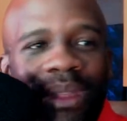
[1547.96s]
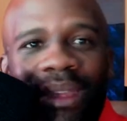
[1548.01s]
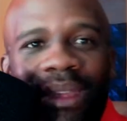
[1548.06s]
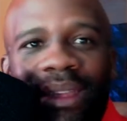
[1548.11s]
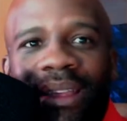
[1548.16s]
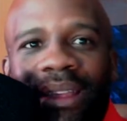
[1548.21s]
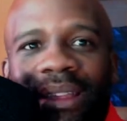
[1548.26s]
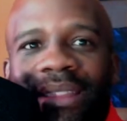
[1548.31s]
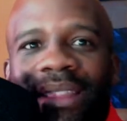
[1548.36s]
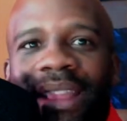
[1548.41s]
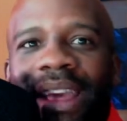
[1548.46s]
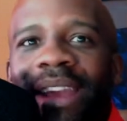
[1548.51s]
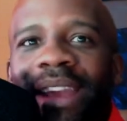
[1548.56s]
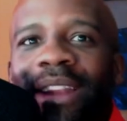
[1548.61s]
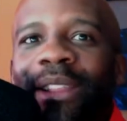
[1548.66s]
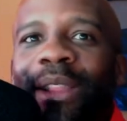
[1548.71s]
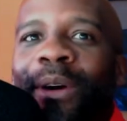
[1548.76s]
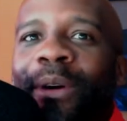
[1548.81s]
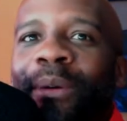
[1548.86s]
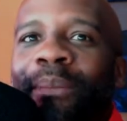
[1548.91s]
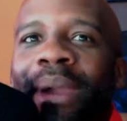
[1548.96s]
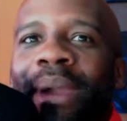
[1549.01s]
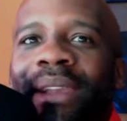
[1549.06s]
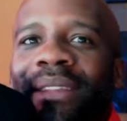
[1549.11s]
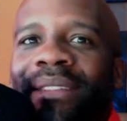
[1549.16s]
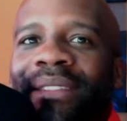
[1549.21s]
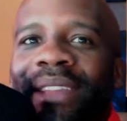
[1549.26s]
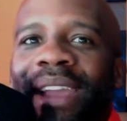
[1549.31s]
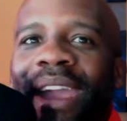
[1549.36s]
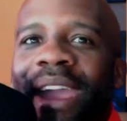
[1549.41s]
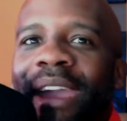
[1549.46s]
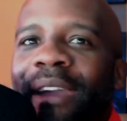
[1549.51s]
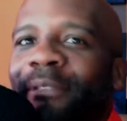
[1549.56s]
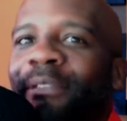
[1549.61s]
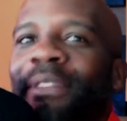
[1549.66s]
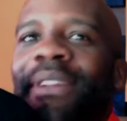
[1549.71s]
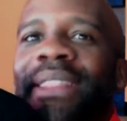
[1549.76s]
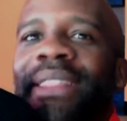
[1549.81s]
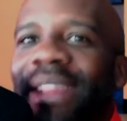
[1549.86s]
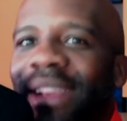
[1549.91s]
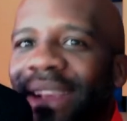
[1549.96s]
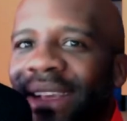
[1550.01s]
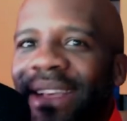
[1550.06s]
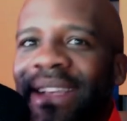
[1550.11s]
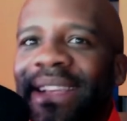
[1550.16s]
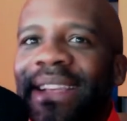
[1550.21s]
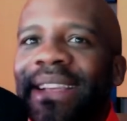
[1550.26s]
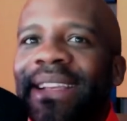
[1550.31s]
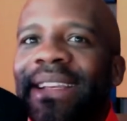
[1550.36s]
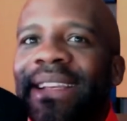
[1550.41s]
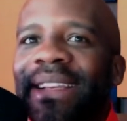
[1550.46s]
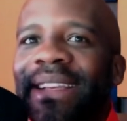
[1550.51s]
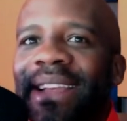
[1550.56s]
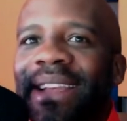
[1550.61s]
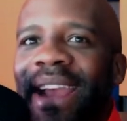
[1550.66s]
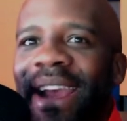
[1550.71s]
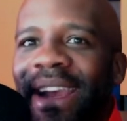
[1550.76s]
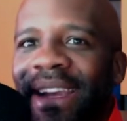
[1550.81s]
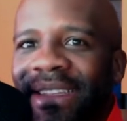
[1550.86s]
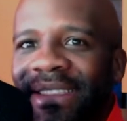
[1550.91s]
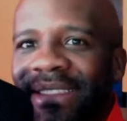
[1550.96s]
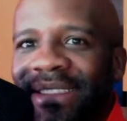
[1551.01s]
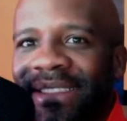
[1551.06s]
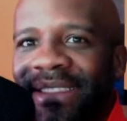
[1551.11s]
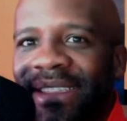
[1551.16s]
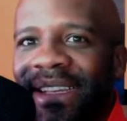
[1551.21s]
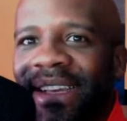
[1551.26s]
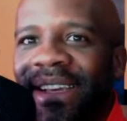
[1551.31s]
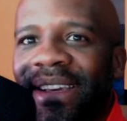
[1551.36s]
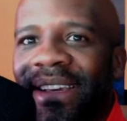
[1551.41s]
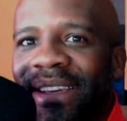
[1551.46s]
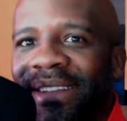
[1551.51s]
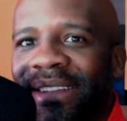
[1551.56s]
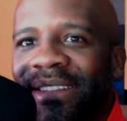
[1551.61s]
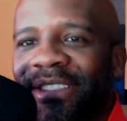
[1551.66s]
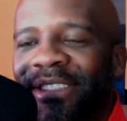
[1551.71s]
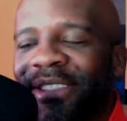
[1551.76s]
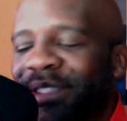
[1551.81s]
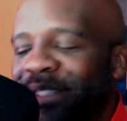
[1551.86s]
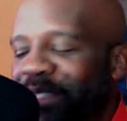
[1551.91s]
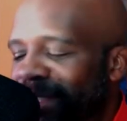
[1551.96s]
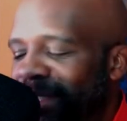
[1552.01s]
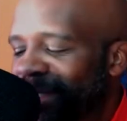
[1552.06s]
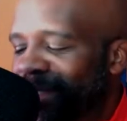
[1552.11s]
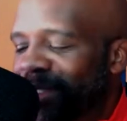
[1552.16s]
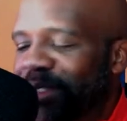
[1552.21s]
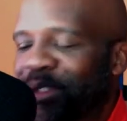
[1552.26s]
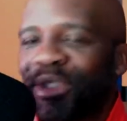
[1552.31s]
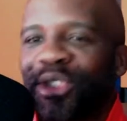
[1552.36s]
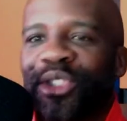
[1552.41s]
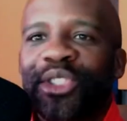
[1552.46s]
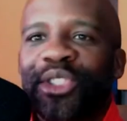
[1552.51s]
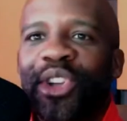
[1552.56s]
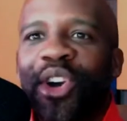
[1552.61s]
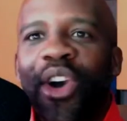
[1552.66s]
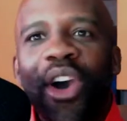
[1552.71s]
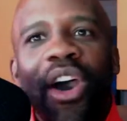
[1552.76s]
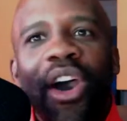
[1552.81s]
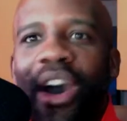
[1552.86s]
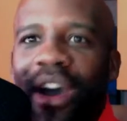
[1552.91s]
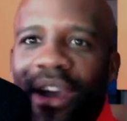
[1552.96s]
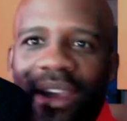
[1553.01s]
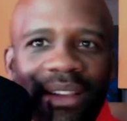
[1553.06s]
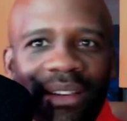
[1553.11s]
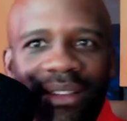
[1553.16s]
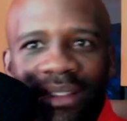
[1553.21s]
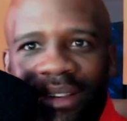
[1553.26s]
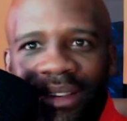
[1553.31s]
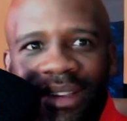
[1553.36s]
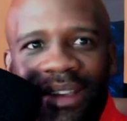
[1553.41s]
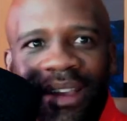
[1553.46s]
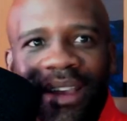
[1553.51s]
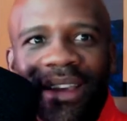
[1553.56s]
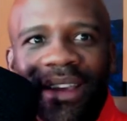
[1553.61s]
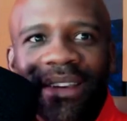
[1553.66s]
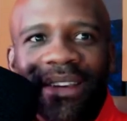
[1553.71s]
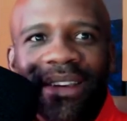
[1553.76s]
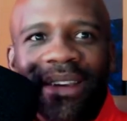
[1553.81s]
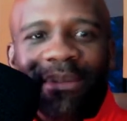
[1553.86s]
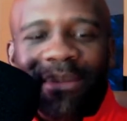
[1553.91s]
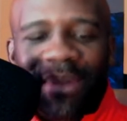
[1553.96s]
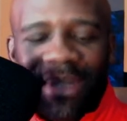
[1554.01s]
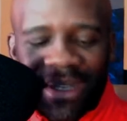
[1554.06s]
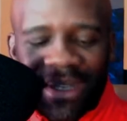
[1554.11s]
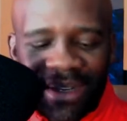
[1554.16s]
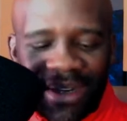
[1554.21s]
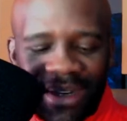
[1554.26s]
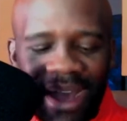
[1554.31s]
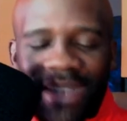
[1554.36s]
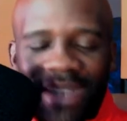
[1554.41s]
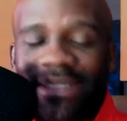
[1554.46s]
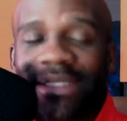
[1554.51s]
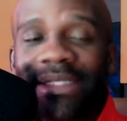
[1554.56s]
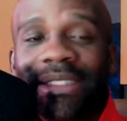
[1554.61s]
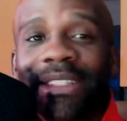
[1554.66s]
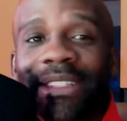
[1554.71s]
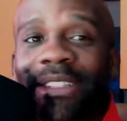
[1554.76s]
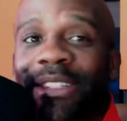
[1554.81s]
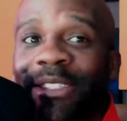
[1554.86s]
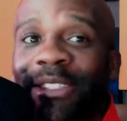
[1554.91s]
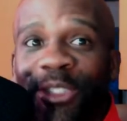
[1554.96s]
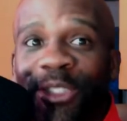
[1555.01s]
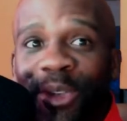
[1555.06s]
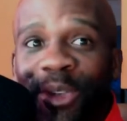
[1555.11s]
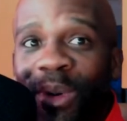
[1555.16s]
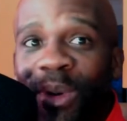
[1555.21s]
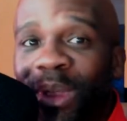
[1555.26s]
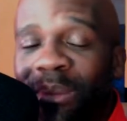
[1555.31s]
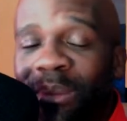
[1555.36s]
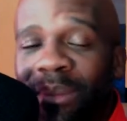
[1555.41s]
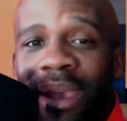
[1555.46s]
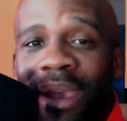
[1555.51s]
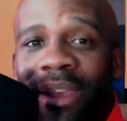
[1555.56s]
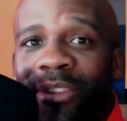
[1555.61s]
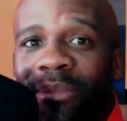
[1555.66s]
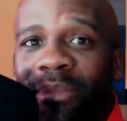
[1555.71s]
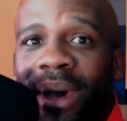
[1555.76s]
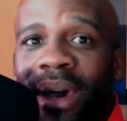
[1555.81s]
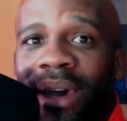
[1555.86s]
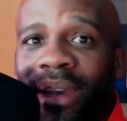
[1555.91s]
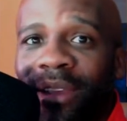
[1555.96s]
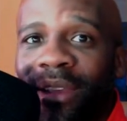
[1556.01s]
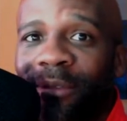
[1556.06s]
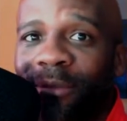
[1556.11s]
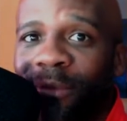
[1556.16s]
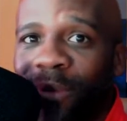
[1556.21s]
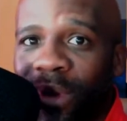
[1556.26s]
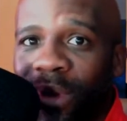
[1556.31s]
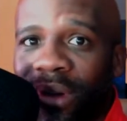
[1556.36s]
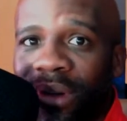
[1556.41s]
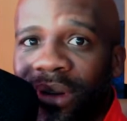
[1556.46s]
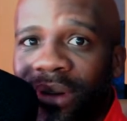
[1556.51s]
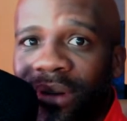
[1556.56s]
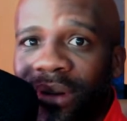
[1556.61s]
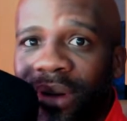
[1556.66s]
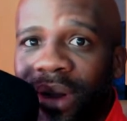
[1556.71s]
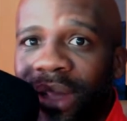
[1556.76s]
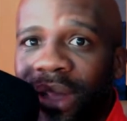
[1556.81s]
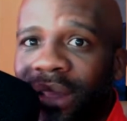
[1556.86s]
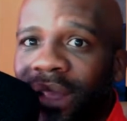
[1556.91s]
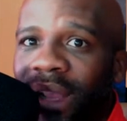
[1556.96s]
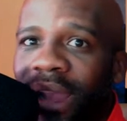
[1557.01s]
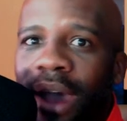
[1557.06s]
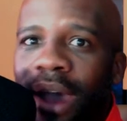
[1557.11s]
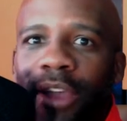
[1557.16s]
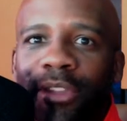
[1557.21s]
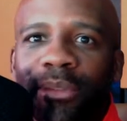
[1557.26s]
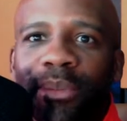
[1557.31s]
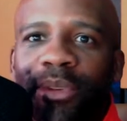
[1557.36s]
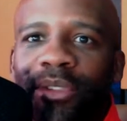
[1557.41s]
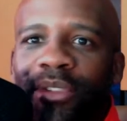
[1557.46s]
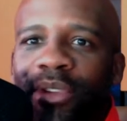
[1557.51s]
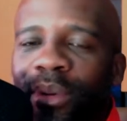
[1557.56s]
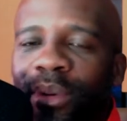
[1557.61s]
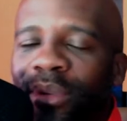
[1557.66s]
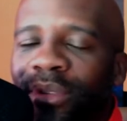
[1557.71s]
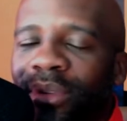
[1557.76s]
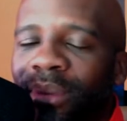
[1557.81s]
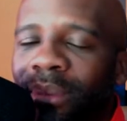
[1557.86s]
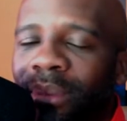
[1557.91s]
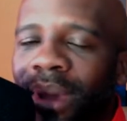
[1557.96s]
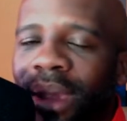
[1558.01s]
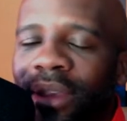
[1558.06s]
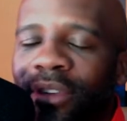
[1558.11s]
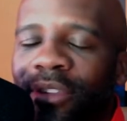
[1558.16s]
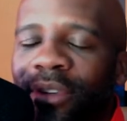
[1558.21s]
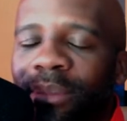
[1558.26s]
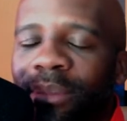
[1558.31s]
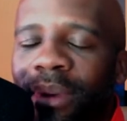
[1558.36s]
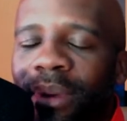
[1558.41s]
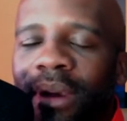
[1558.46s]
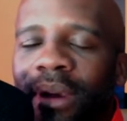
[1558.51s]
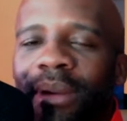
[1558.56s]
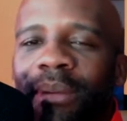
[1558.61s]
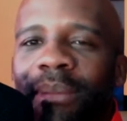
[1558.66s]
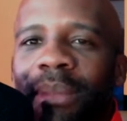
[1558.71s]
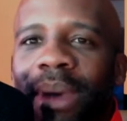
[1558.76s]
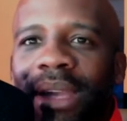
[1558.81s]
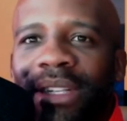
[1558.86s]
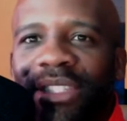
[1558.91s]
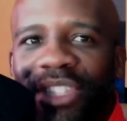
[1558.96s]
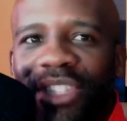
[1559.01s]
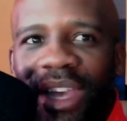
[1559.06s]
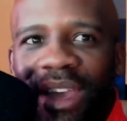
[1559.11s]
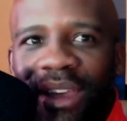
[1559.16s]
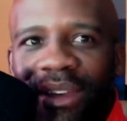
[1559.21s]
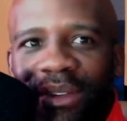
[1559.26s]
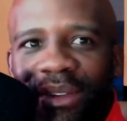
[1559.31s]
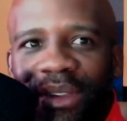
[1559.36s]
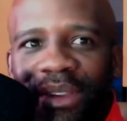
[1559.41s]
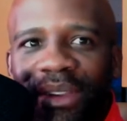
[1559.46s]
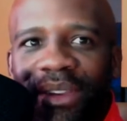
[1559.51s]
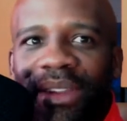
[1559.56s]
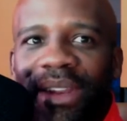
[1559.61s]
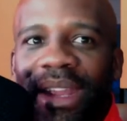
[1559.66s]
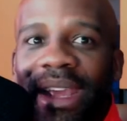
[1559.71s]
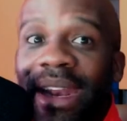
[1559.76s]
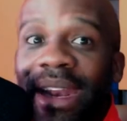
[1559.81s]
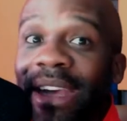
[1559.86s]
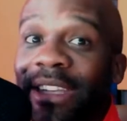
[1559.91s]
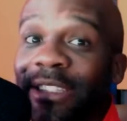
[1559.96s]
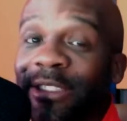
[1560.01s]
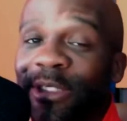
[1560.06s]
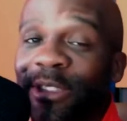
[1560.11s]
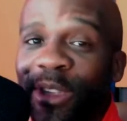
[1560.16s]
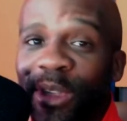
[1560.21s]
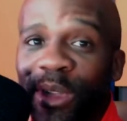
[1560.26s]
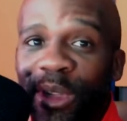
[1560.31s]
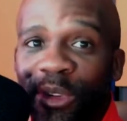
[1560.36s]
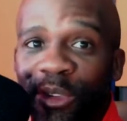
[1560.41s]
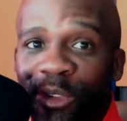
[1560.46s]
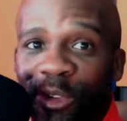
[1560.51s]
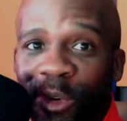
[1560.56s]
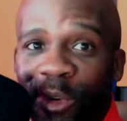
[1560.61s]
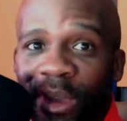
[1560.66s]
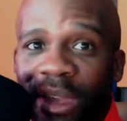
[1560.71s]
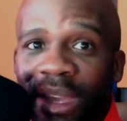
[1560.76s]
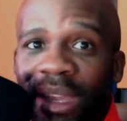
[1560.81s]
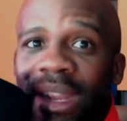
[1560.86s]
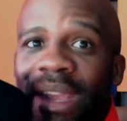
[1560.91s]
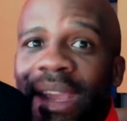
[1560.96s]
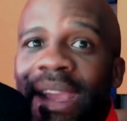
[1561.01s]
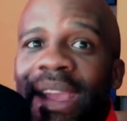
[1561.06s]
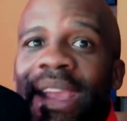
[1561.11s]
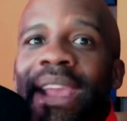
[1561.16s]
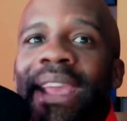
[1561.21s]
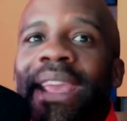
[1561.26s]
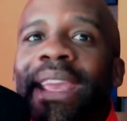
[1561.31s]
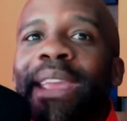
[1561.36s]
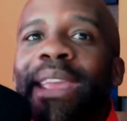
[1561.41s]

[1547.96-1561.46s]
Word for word: And that alone makes everything he has said just talk. I mean, I still enjoy the man's body of work, right? The Cosby Show was a major part of my childhood, and I still enjoy it. He